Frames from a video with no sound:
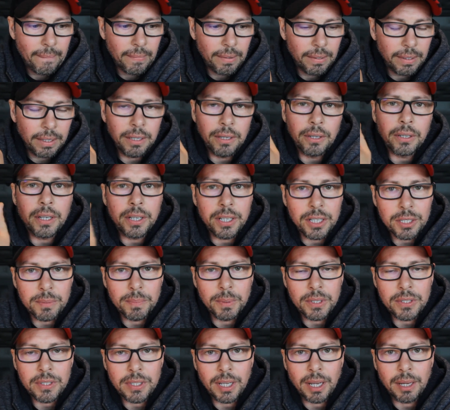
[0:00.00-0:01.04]
in a
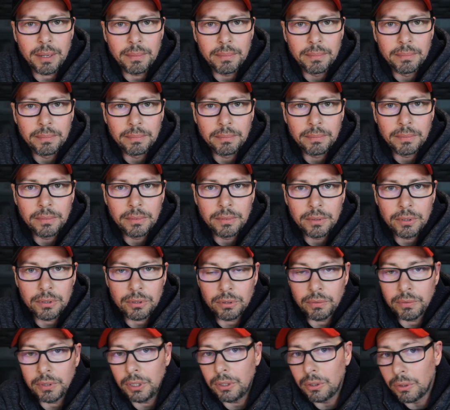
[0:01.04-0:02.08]
Christmas time.
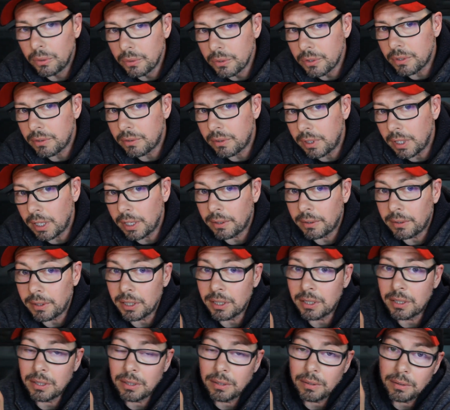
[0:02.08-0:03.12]
So we know that,
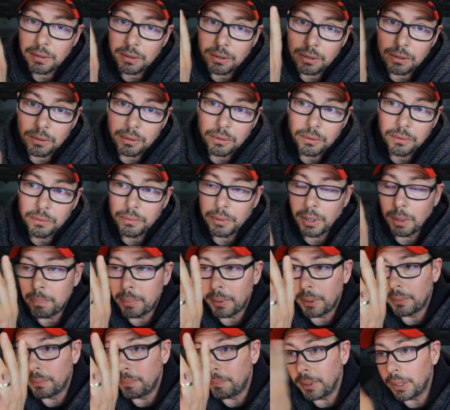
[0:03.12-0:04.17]
you know,
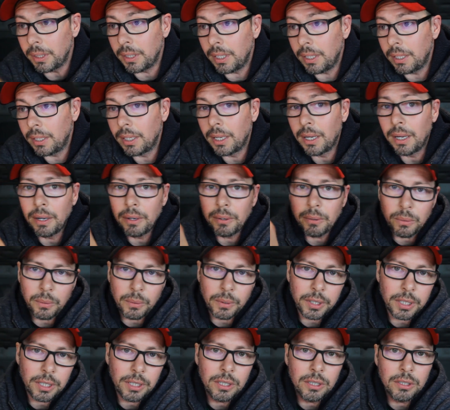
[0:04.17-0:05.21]
about banana,
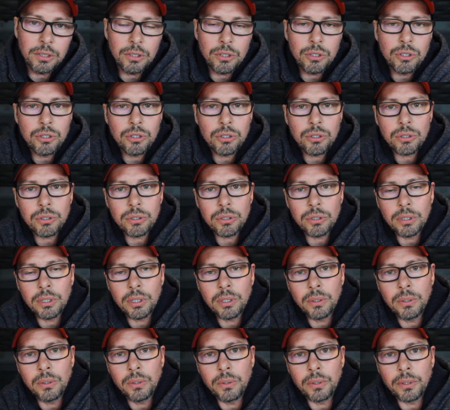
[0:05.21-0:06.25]
orange,
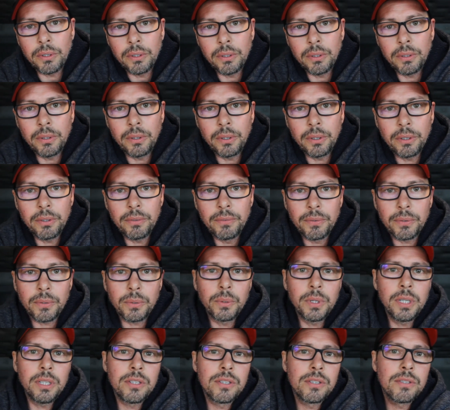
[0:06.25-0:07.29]
or
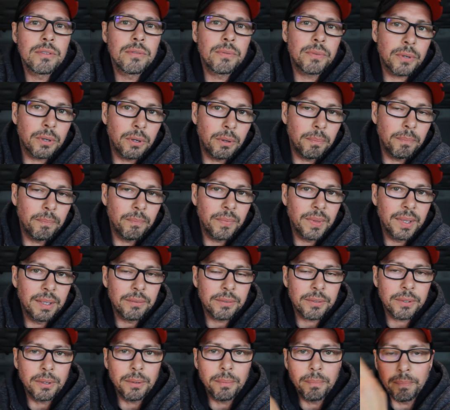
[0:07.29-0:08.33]
fruits
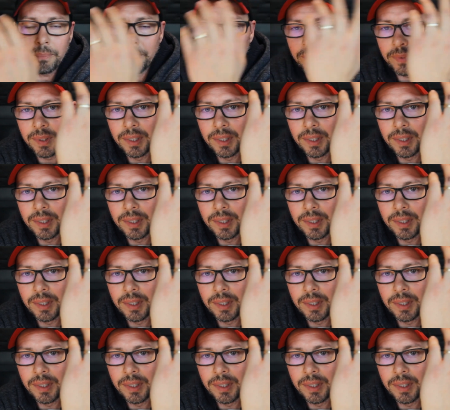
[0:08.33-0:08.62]
from